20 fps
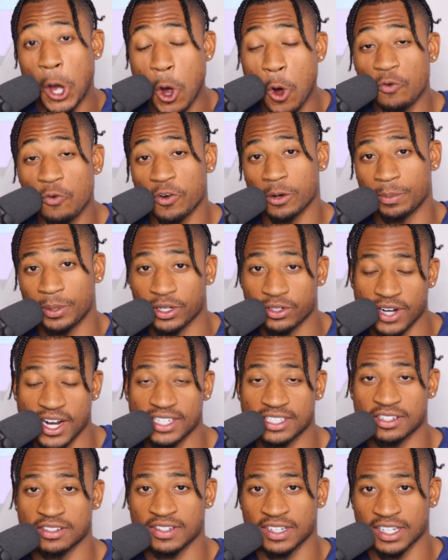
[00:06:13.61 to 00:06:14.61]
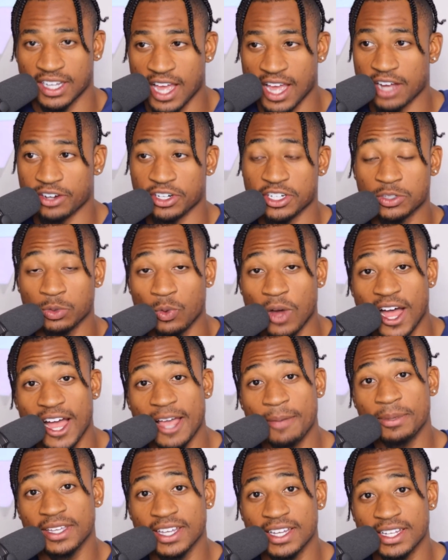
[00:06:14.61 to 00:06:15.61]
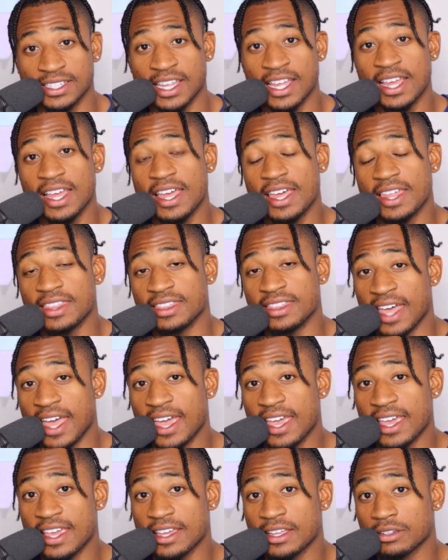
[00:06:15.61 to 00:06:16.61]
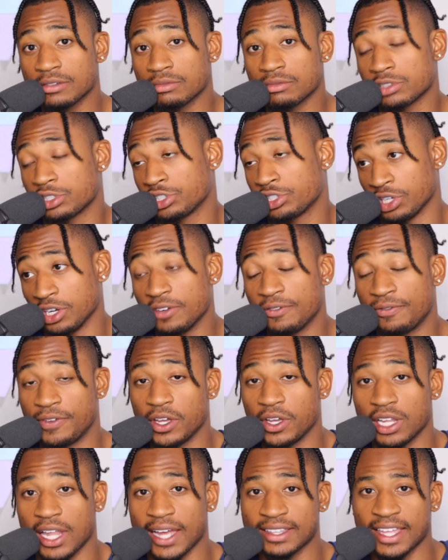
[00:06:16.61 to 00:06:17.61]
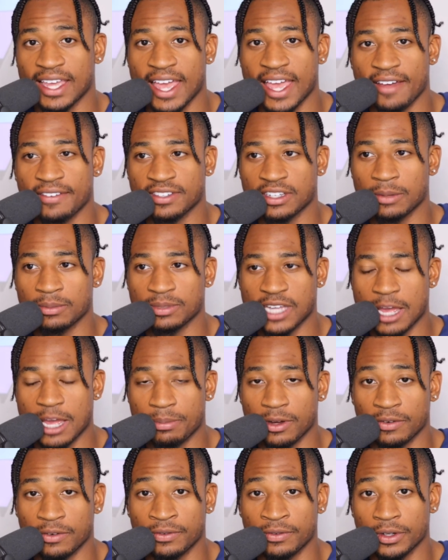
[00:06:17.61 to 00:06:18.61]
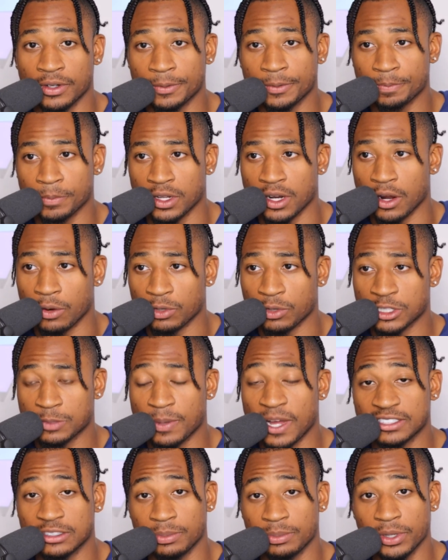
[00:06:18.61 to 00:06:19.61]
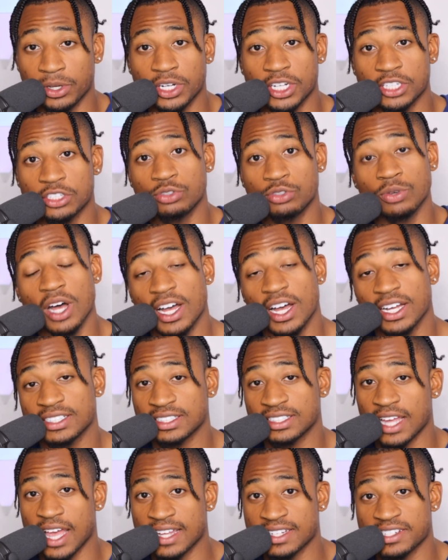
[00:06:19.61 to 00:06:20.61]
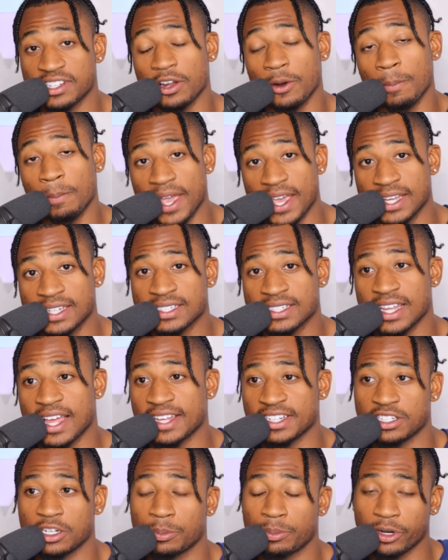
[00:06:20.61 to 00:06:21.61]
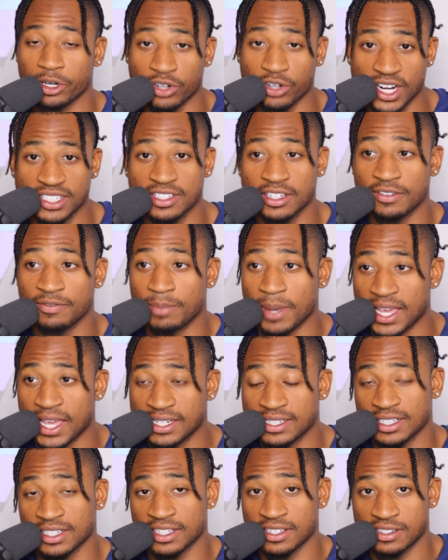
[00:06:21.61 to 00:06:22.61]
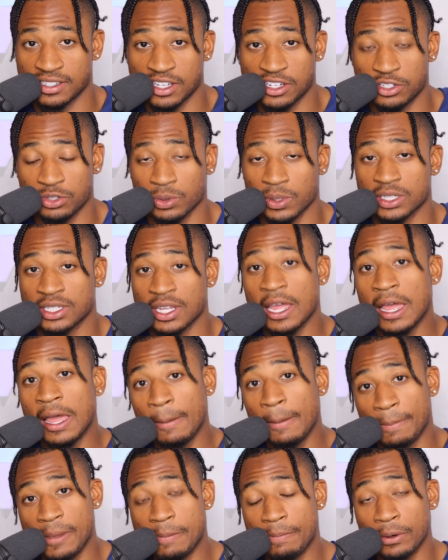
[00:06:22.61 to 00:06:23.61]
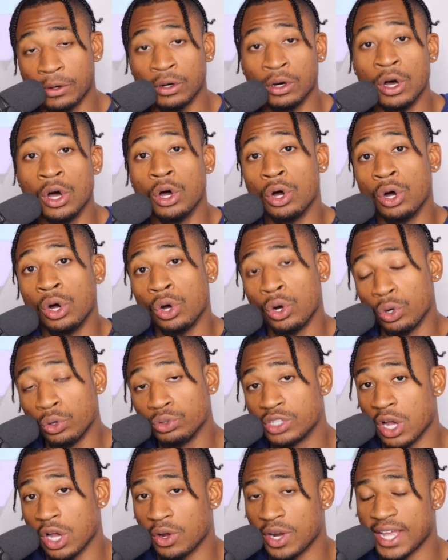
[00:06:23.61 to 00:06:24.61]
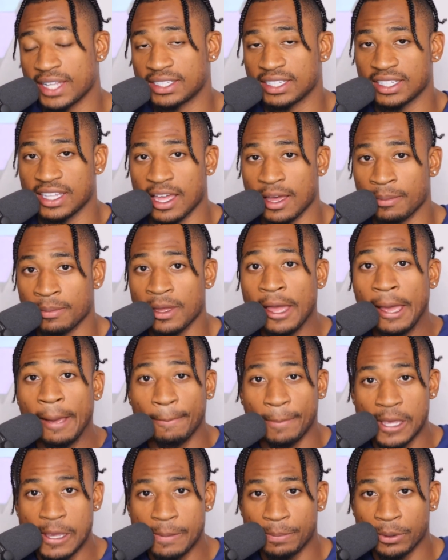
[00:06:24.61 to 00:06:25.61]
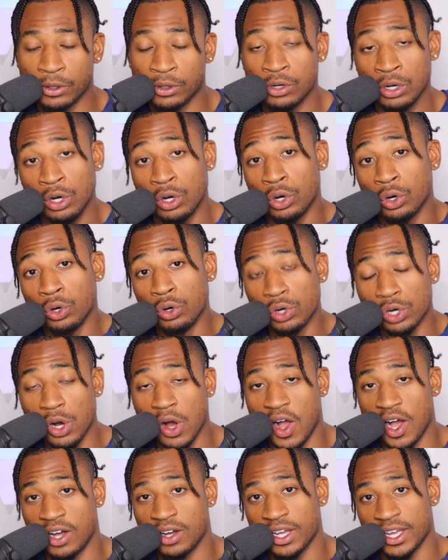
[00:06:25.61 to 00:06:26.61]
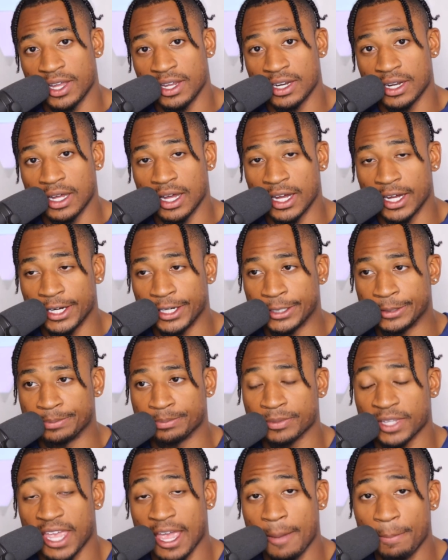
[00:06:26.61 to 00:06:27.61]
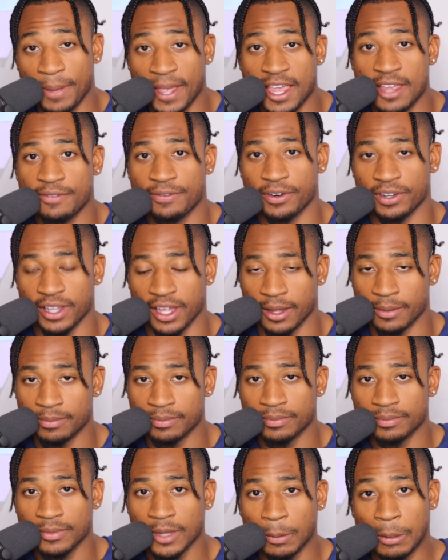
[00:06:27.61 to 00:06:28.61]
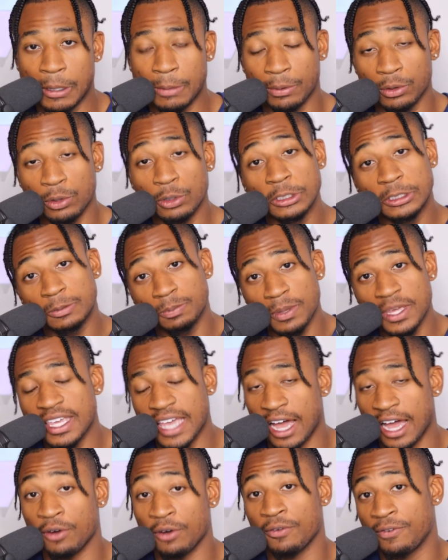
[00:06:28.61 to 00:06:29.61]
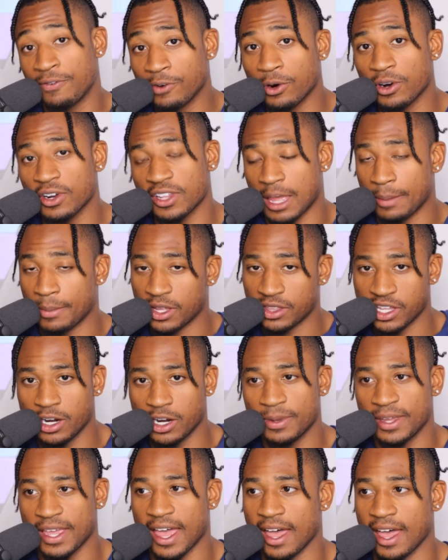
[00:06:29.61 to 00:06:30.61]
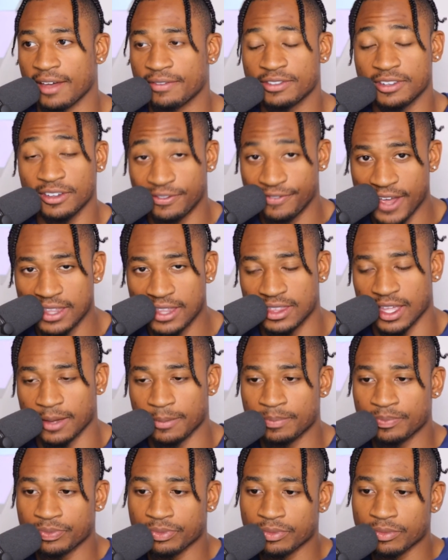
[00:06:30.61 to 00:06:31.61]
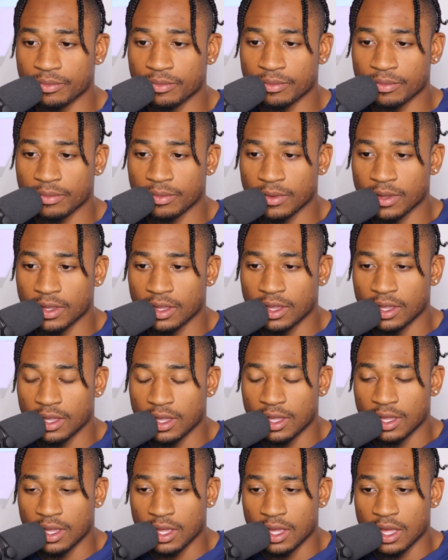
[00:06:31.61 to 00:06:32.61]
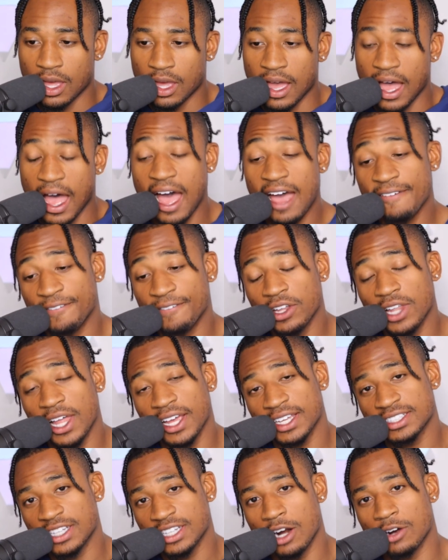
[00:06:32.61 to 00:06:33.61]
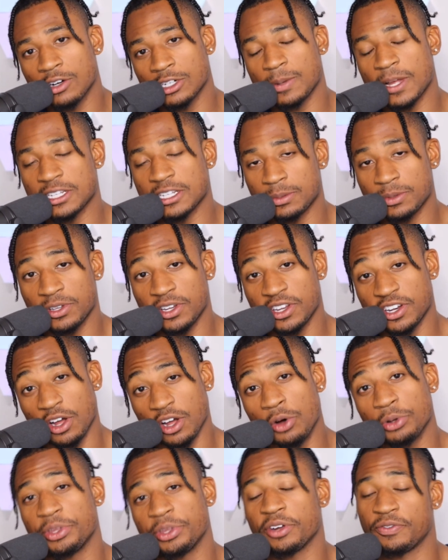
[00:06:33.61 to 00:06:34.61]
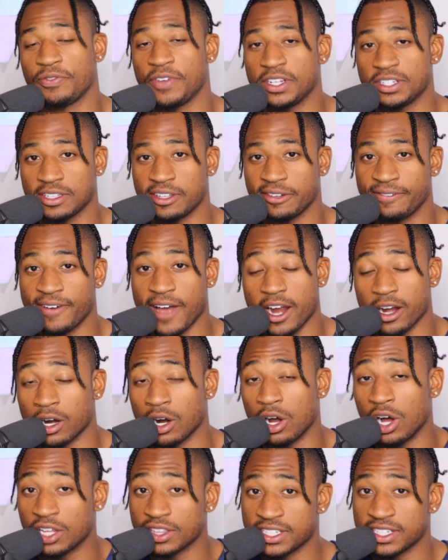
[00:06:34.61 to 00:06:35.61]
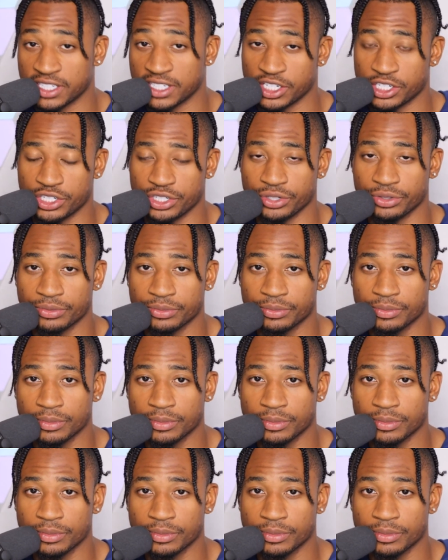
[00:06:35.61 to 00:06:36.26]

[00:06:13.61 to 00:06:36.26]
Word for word: over progressives in Congress. Why? Because they should feel like they have some type of you know responsibility to us as their base as their progressive base and constituents people who donate to them people who go out and um, campaign for them people who speak out for them on their behalf defend them i feel like it's our responsibility to hold their feet to the fire on this issue